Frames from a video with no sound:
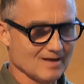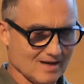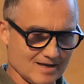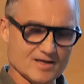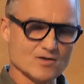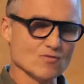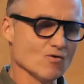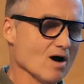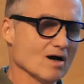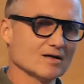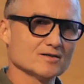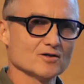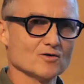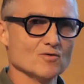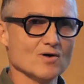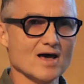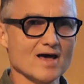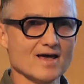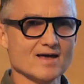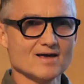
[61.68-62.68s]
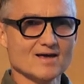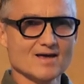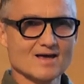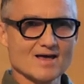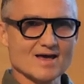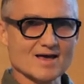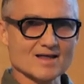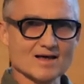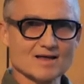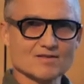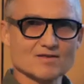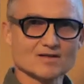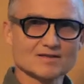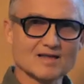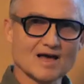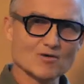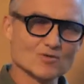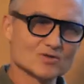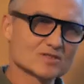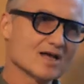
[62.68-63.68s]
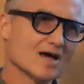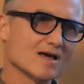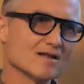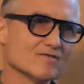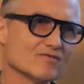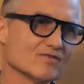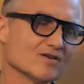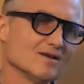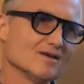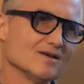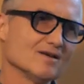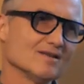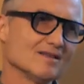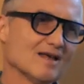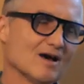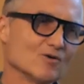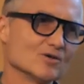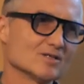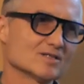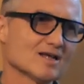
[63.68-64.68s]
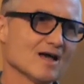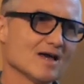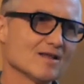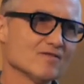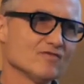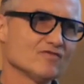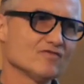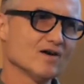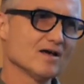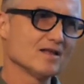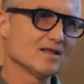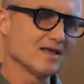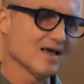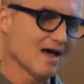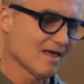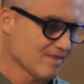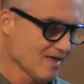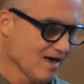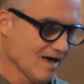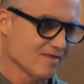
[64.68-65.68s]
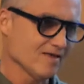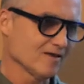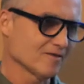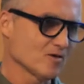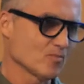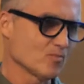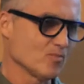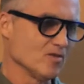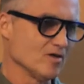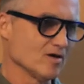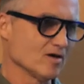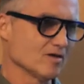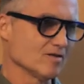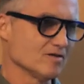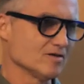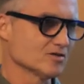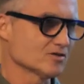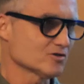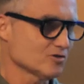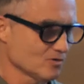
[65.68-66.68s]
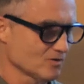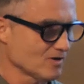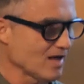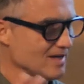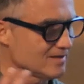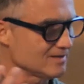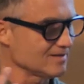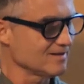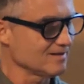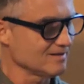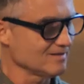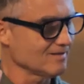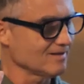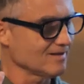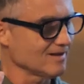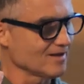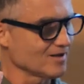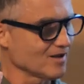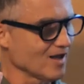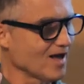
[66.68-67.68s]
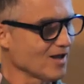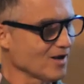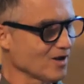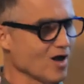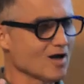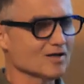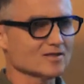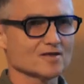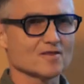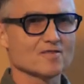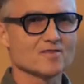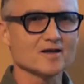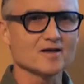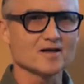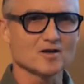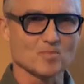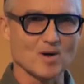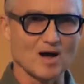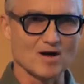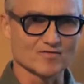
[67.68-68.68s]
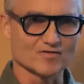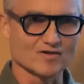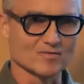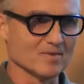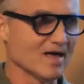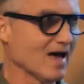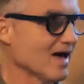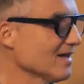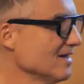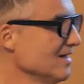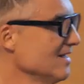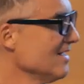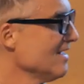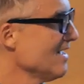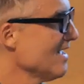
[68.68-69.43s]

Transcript: And he walked away. And I thought that was kind of, that was kind of funny. I, th I think the, the, the, student had a, a, lot to think about from that.